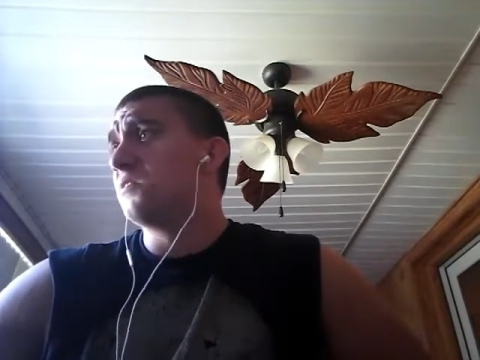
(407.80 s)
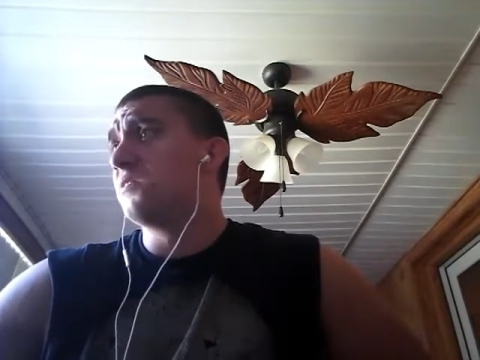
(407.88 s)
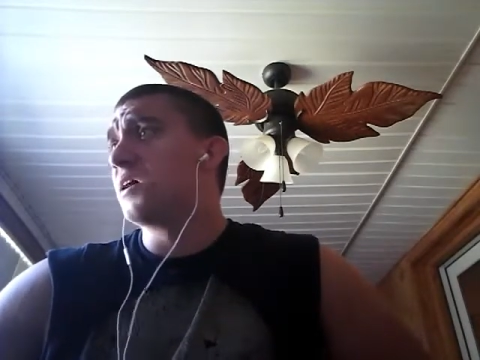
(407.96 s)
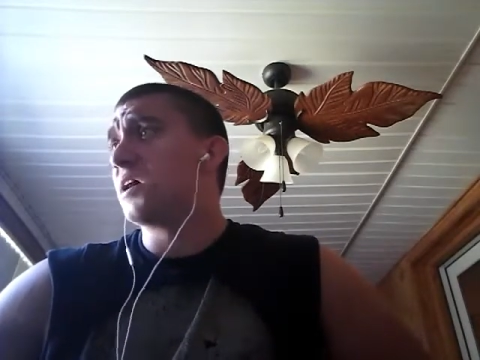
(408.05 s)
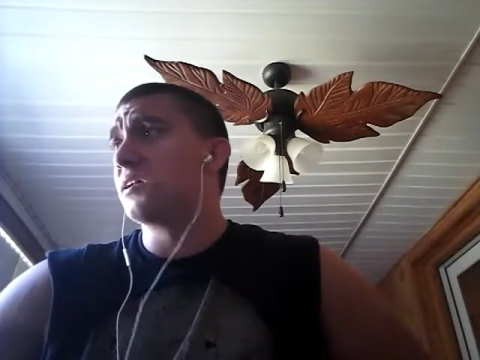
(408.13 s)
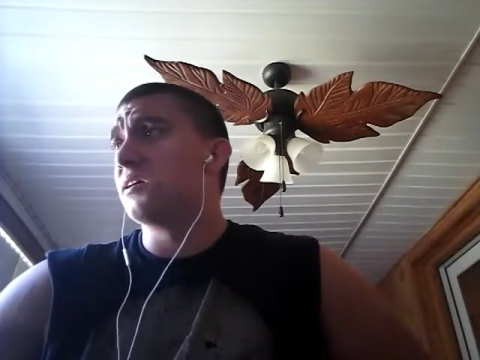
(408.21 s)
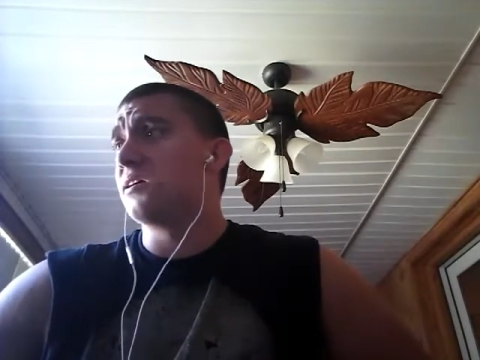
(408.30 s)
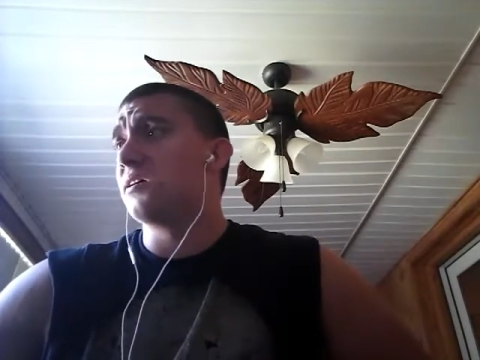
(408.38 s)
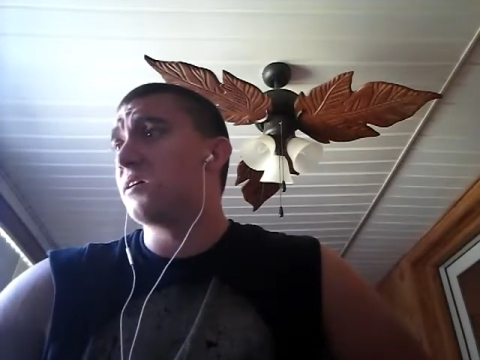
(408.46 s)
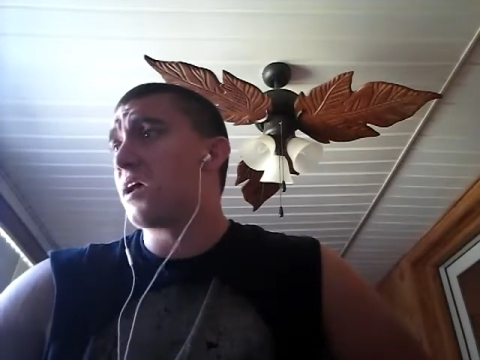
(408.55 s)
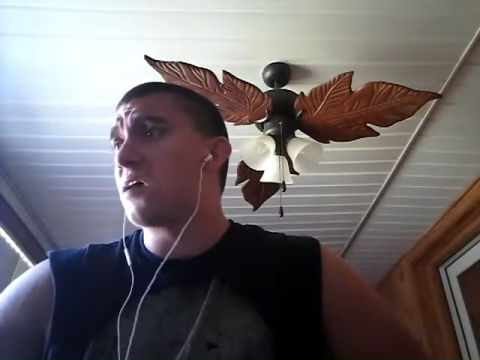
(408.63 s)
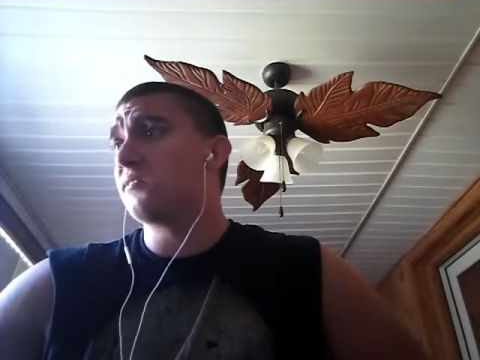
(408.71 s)
how
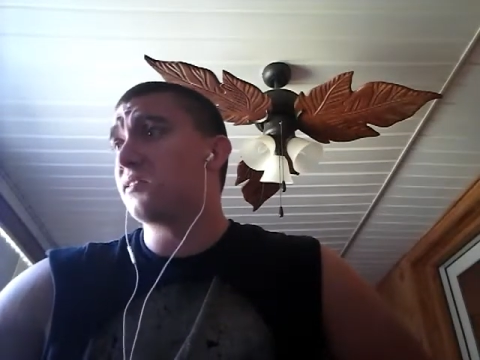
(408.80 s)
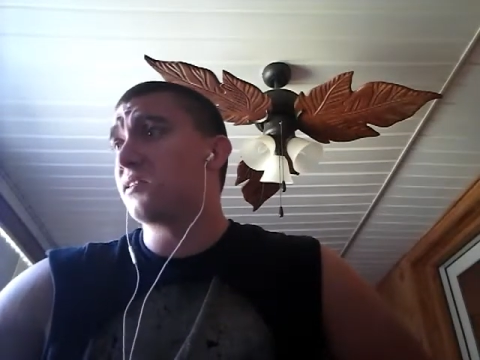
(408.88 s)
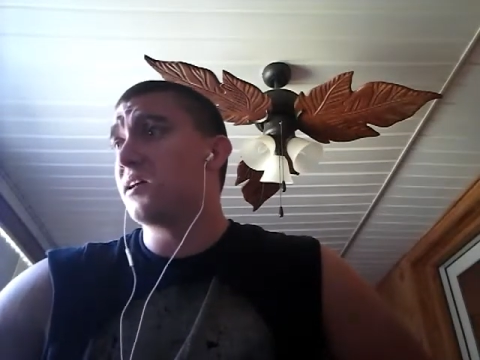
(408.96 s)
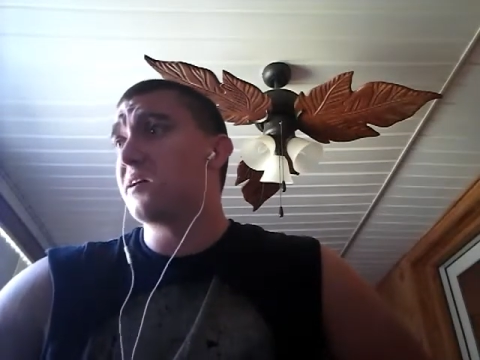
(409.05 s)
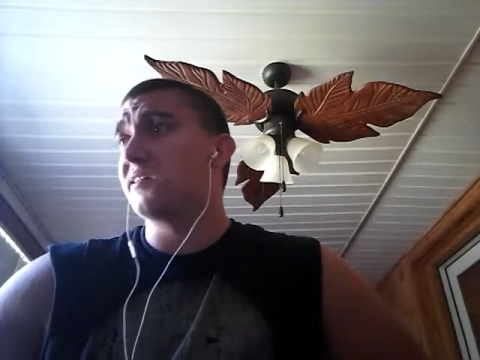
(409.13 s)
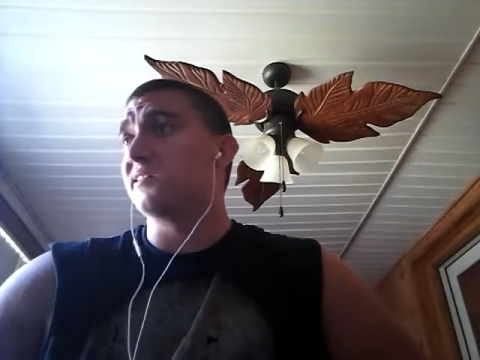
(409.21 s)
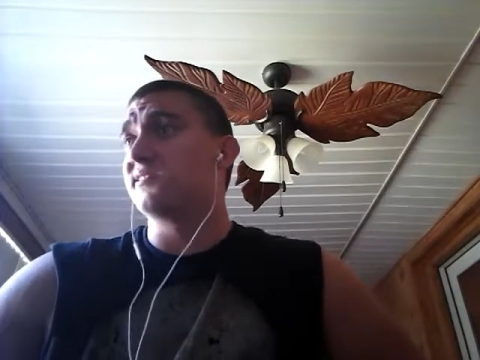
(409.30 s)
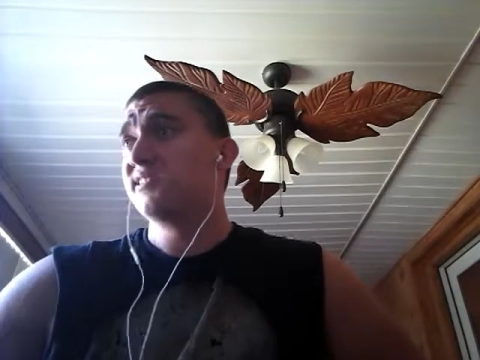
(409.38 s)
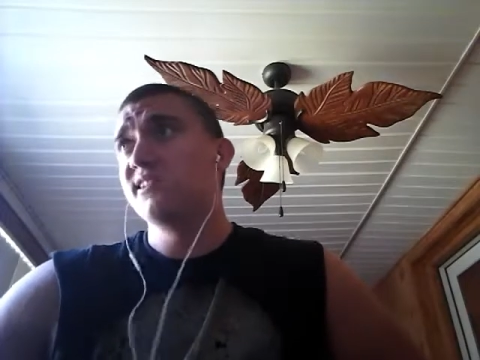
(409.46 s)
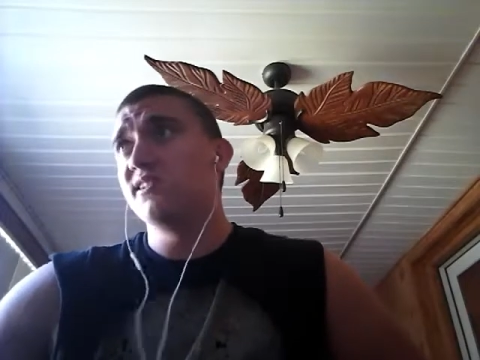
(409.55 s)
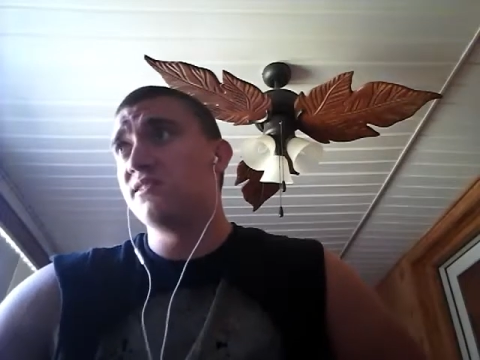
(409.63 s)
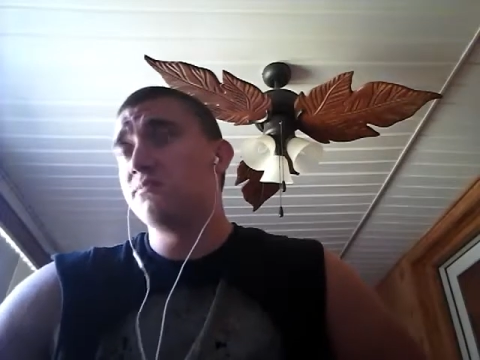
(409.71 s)
to how the can
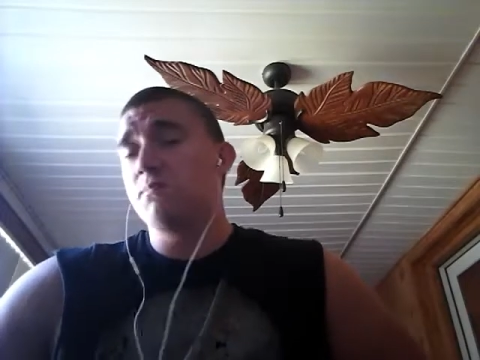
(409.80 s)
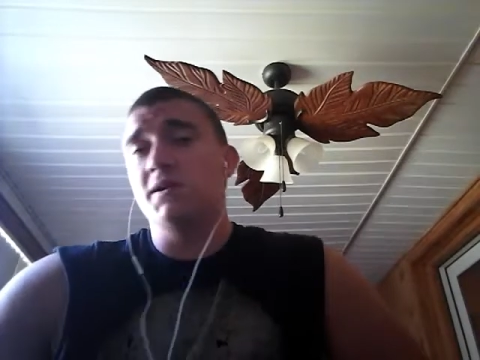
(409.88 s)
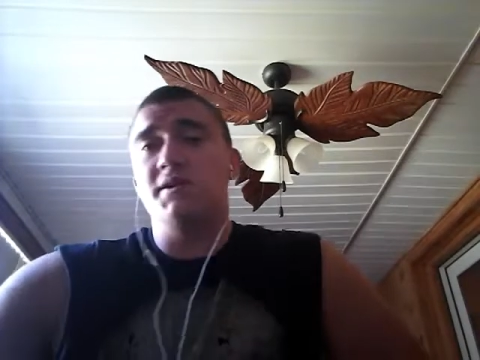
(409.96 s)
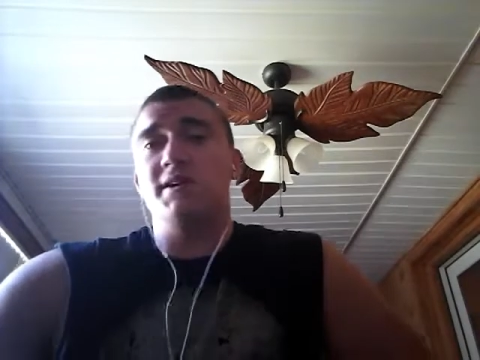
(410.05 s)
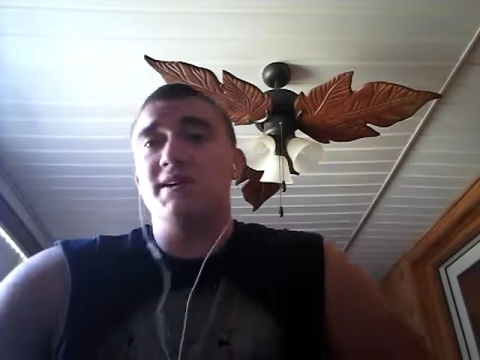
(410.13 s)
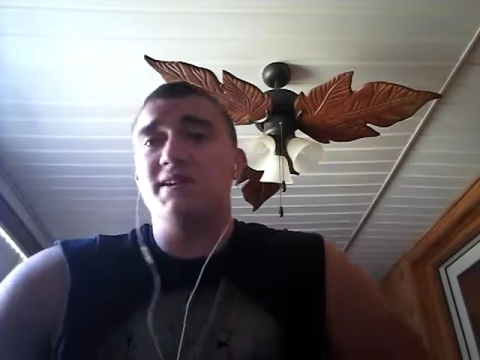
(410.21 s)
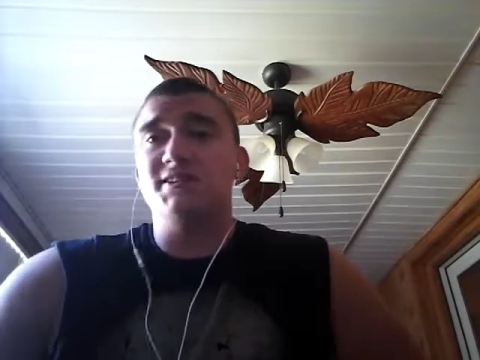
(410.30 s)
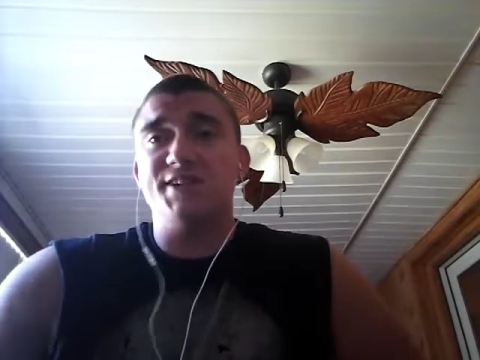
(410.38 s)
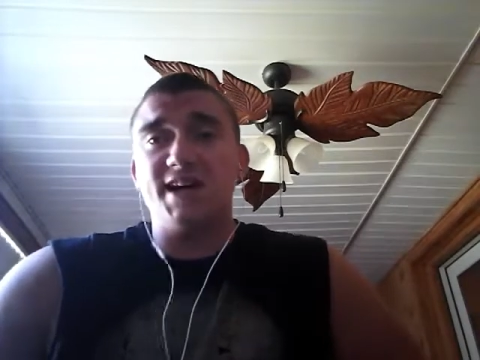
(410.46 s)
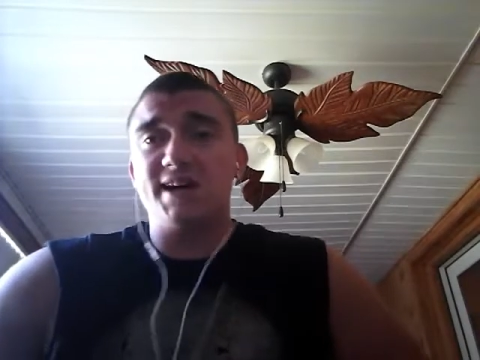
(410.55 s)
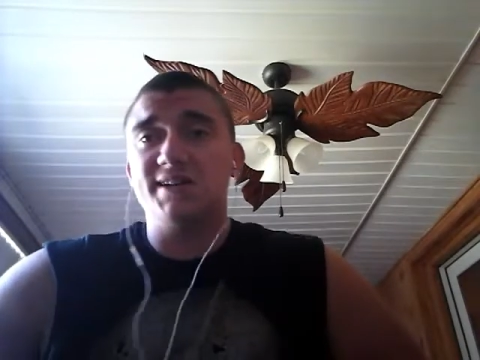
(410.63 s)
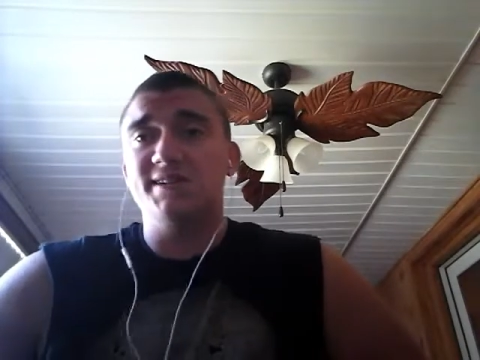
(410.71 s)
itself, put it in a
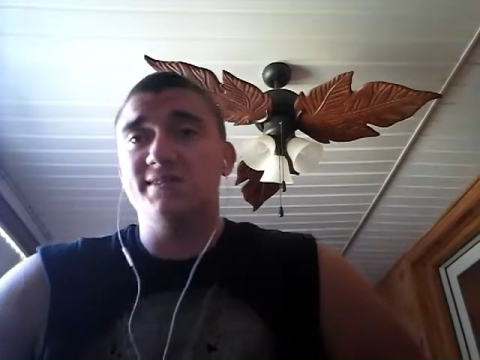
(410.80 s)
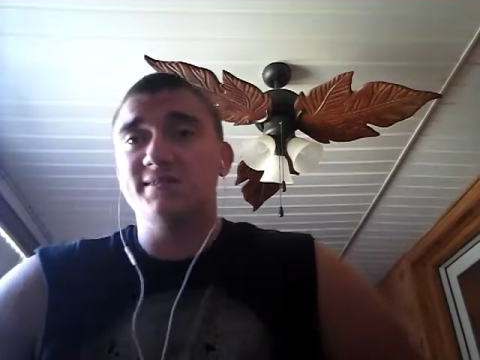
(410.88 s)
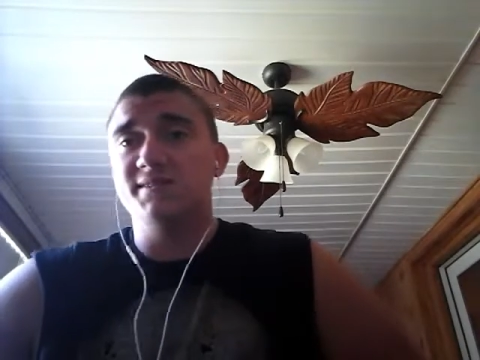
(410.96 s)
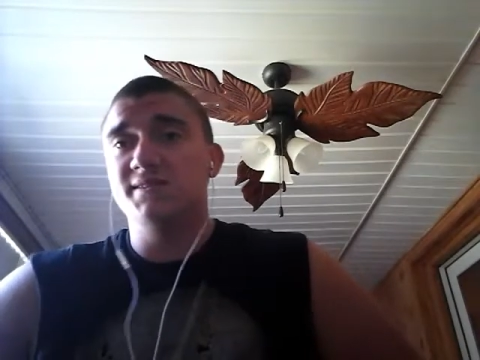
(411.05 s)
jacket,